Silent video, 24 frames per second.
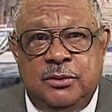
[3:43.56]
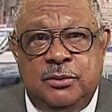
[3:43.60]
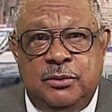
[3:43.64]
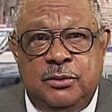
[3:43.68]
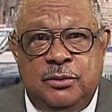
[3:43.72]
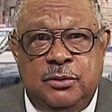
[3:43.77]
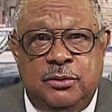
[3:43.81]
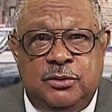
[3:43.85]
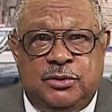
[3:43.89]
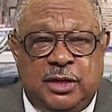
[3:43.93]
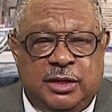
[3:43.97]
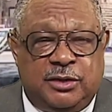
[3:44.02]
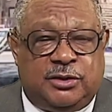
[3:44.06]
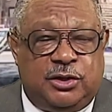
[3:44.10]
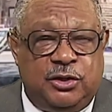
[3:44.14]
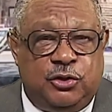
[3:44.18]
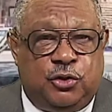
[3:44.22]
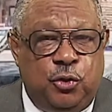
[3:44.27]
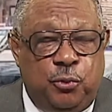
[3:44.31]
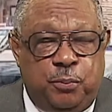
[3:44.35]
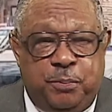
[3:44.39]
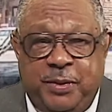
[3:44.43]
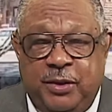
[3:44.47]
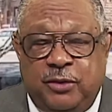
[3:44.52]
such as
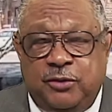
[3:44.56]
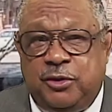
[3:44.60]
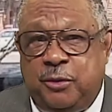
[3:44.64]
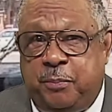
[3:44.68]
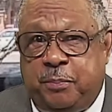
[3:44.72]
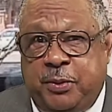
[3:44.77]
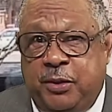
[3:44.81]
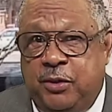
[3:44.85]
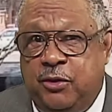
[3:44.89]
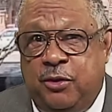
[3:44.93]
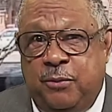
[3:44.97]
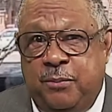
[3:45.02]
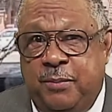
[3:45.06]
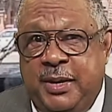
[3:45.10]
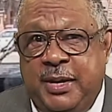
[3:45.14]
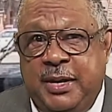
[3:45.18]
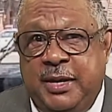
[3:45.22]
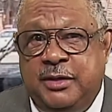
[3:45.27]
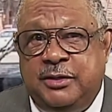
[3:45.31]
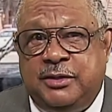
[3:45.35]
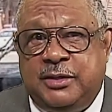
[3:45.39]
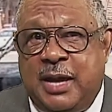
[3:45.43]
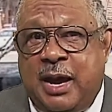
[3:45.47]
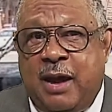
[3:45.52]
who built the
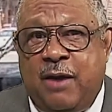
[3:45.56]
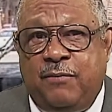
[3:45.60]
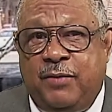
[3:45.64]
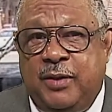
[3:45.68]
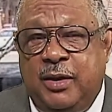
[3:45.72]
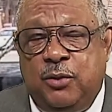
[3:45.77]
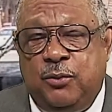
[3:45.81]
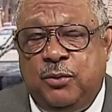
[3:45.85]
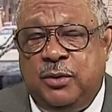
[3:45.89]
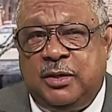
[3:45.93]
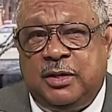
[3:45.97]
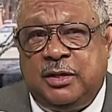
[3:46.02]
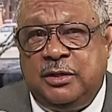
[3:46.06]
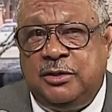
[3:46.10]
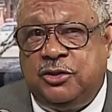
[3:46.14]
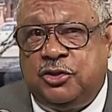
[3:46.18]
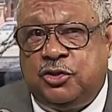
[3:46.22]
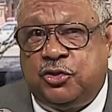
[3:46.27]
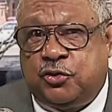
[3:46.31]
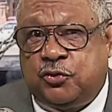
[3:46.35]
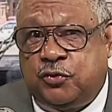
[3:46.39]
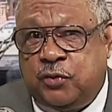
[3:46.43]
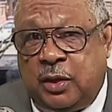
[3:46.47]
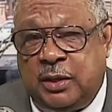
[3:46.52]
pyramids, how they were
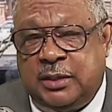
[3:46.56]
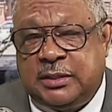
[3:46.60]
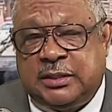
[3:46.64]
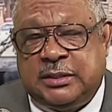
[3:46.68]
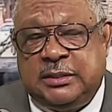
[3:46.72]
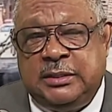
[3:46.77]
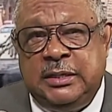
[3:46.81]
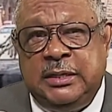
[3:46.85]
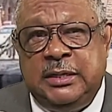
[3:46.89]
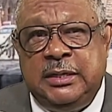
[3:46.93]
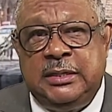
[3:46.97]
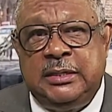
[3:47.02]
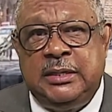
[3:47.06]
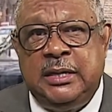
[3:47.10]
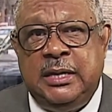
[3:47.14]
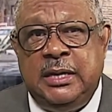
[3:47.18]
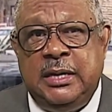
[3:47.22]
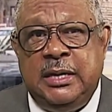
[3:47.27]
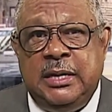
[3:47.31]
constructed,